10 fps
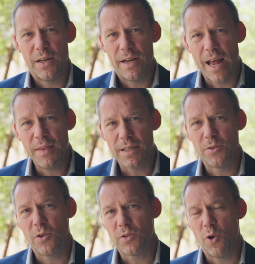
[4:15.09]
Len
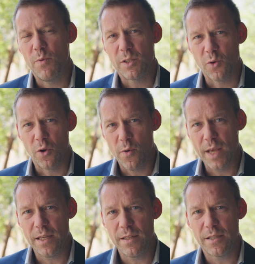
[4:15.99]
is not always
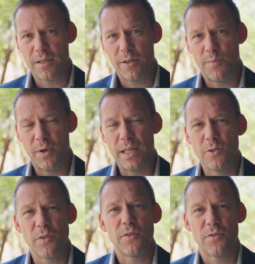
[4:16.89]
tolerated, but it's
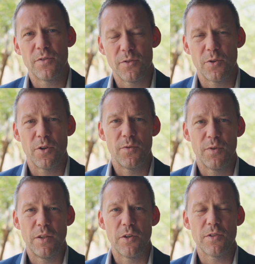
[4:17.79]
not sort of,
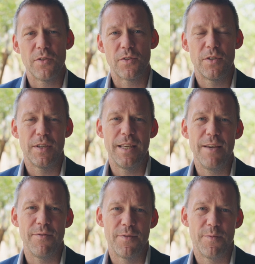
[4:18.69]
it doesn't
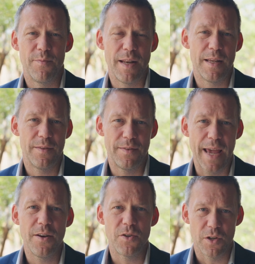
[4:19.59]
give many
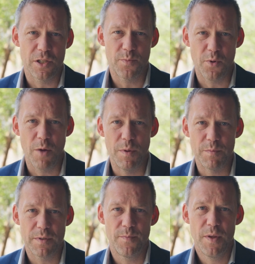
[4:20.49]
dangerous
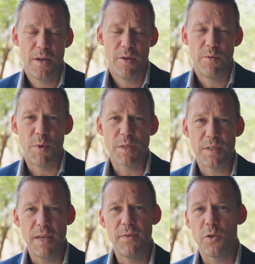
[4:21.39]
problems. But
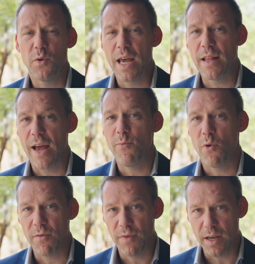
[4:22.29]
bispecifics, you can have
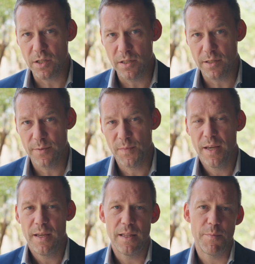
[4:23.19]
more infections.
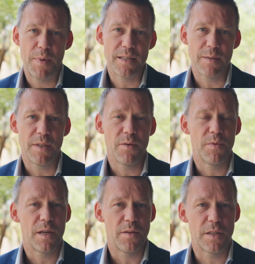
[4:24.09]
It depends a bit on
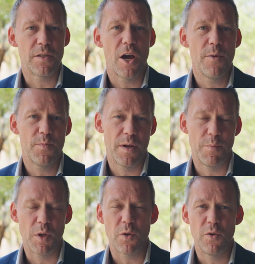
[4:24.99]
the, the type.
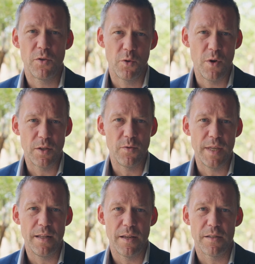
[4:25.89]
I'm not going to go into
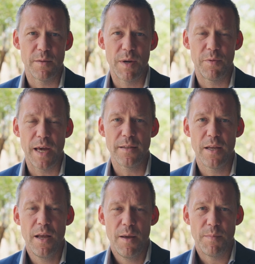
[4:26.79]
details about that.
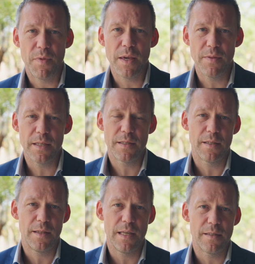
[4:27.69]
But I think this,
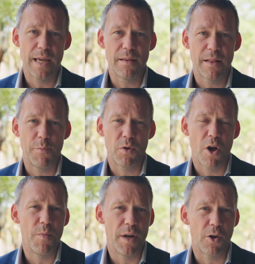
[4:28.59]
uh, this data that will
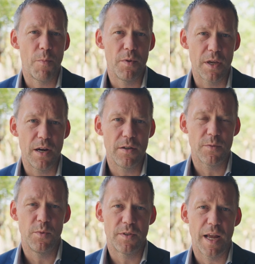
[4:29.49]
come in a couple of
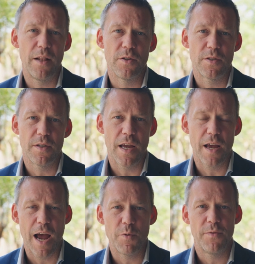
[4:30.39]
years will tell us
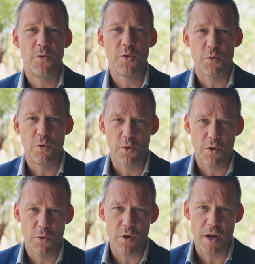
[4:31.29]
uh, how the future will
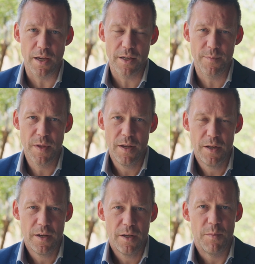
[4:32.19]
look like.
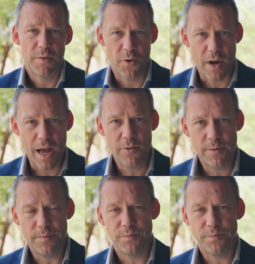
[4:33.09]
But for now,